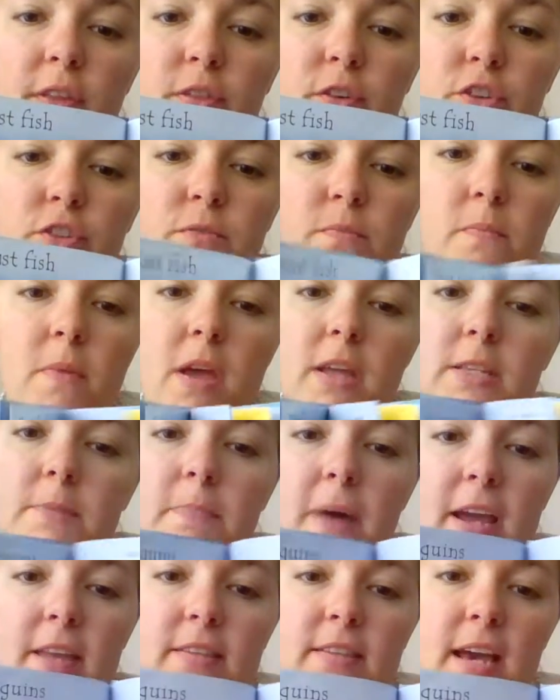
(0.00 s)
It's
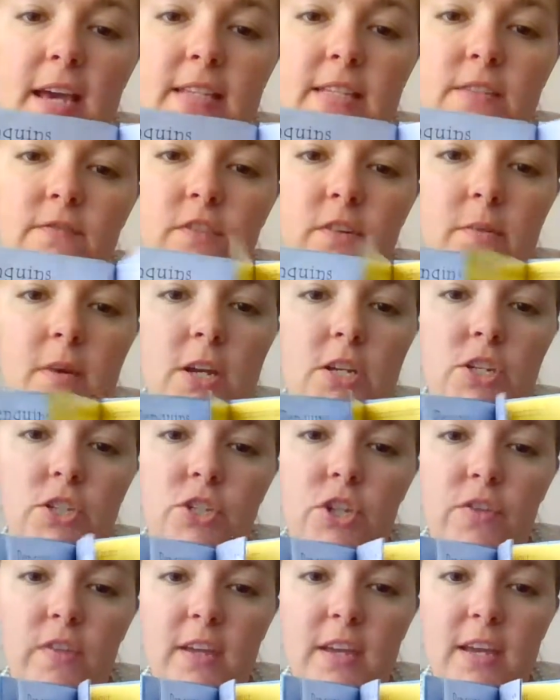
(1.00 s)
bite-sized information,
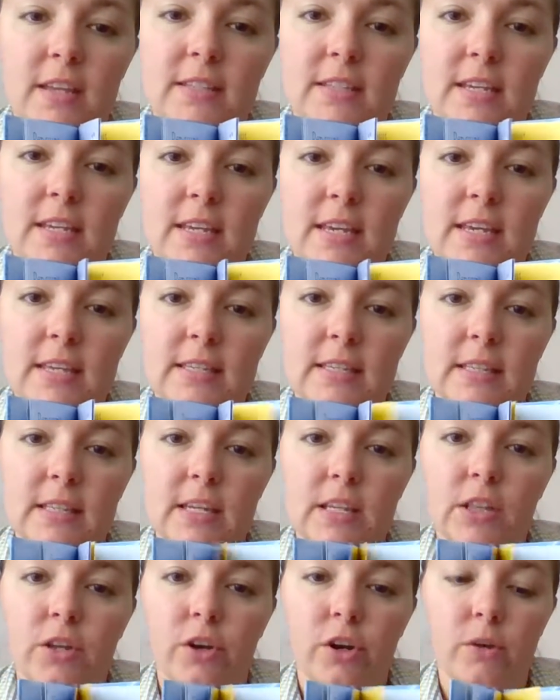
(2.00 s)
so the kids can easily
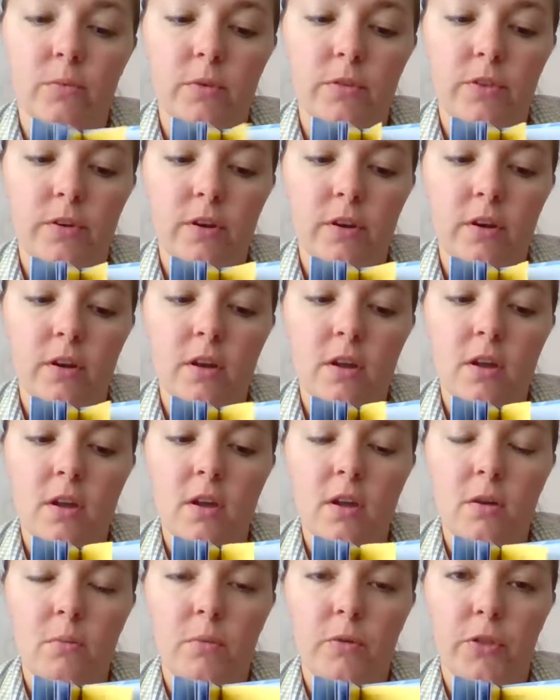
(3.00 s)
learn what
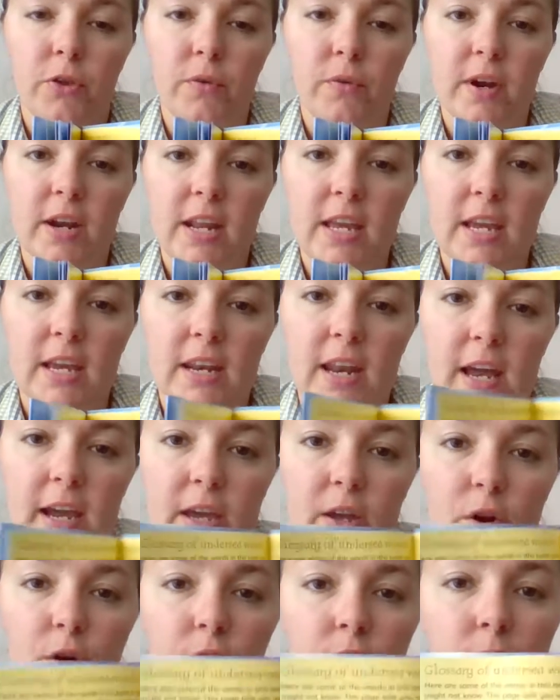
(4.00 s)
they're reading and not
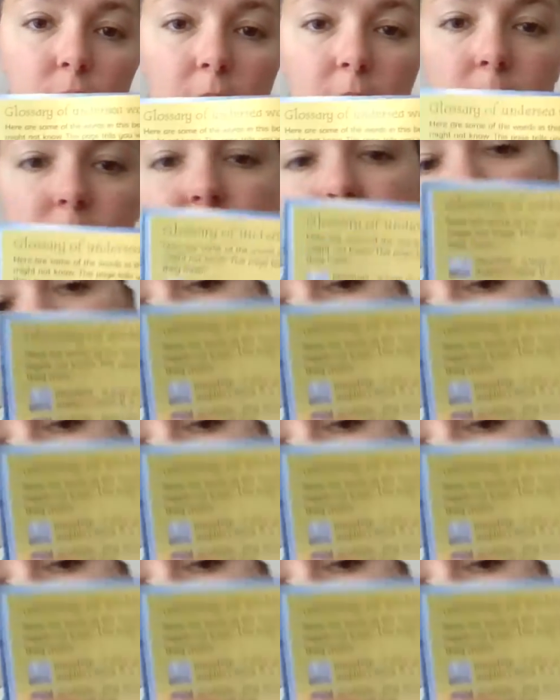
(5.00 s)
get overwhelmed.